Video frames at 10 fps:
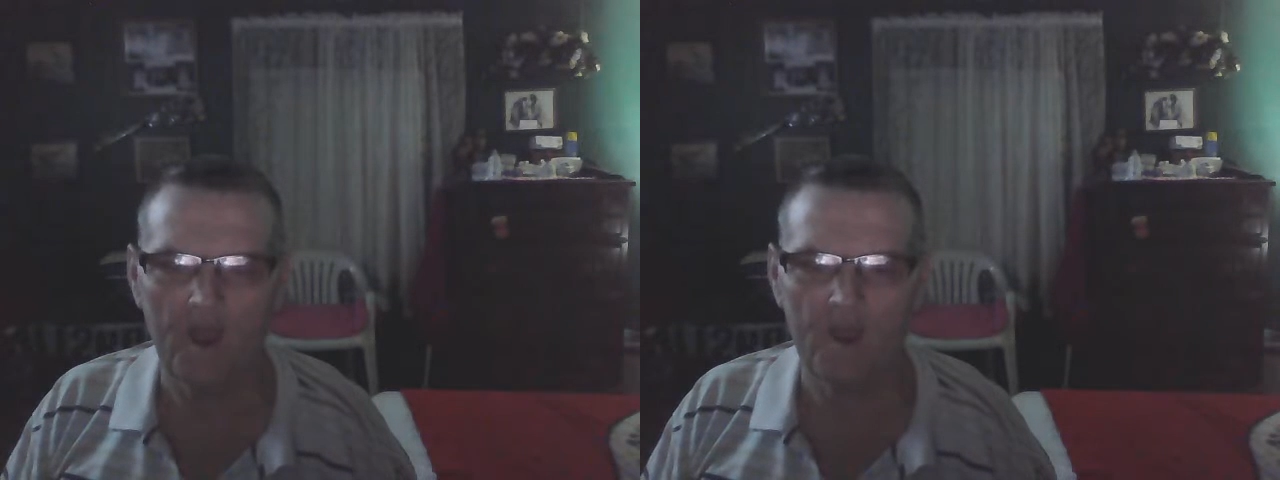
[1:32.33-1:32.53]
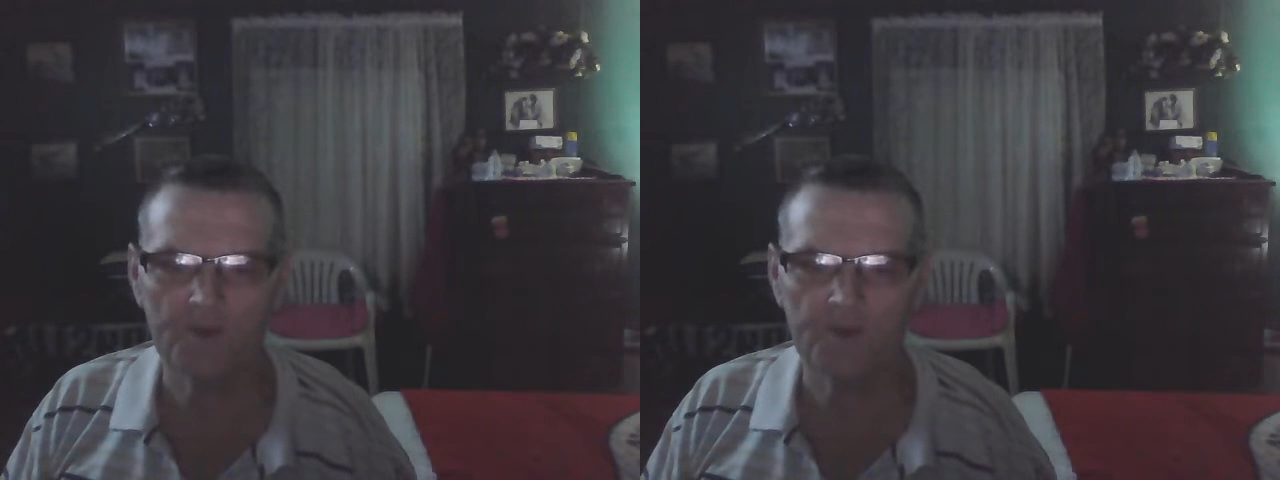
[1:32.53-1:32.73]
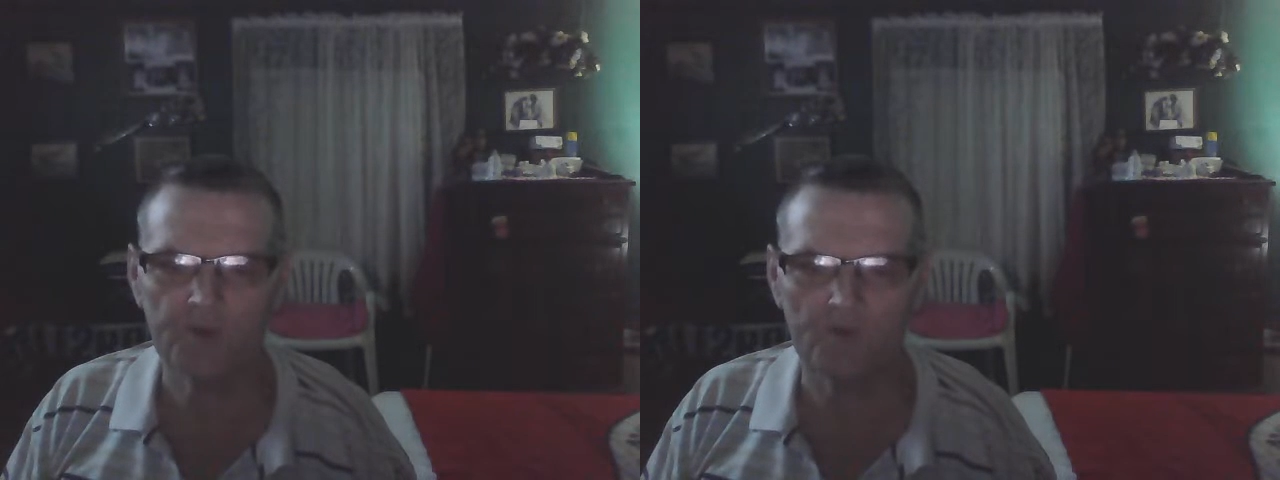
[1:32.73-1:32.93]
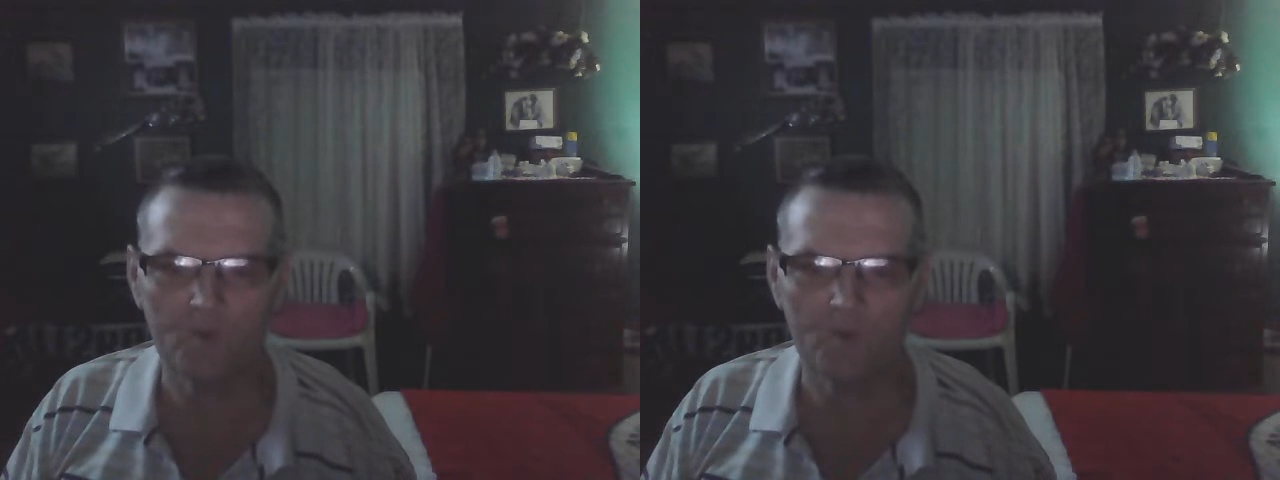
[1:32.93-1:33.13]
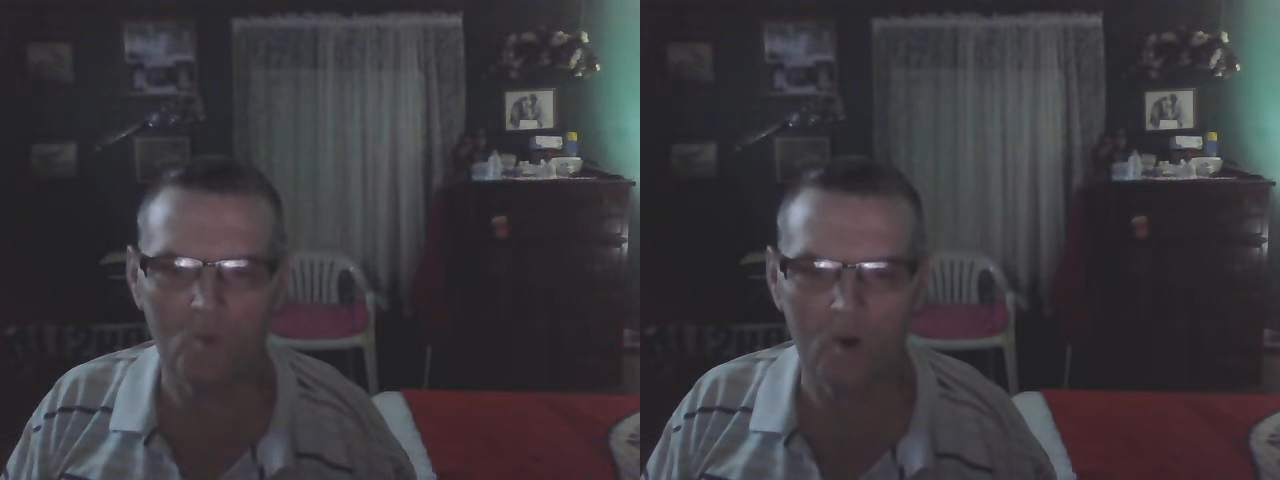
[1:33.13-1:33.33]
serving
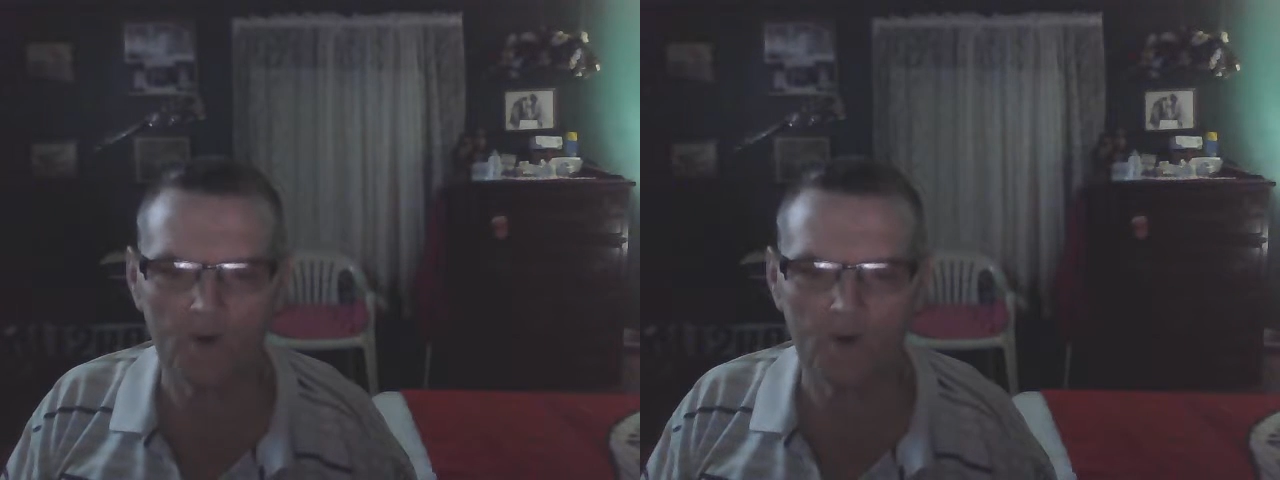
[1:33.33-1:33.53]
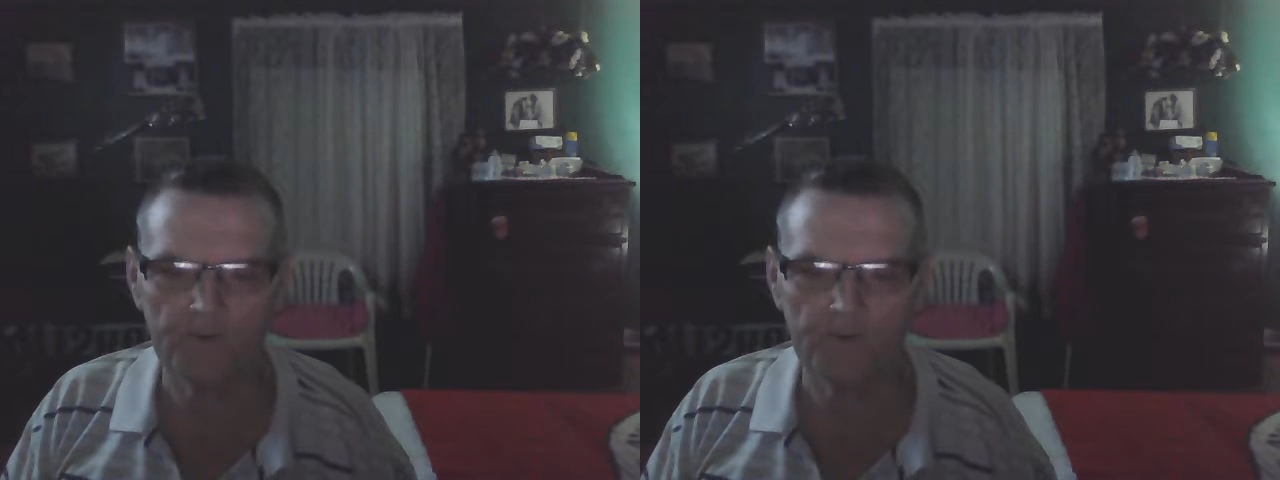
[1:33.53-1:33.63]
warrants,